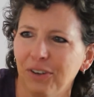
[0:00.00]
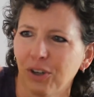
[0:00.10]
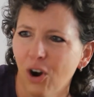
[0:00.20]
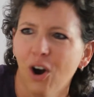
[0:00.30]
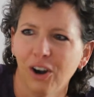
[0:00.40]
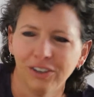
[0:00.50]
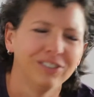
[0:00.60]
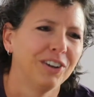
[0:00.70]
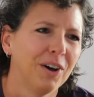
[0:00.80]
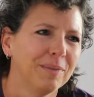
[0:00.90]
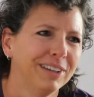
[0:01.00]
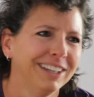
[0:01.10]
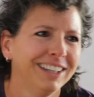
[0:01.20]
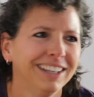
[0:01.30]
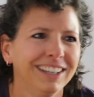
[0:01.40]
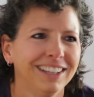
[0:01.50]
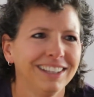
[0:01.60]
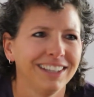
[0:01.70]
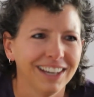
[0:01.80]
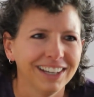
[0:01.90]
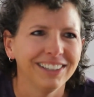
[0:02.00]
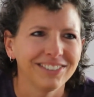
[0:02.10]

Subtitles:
cards and all, but yeah,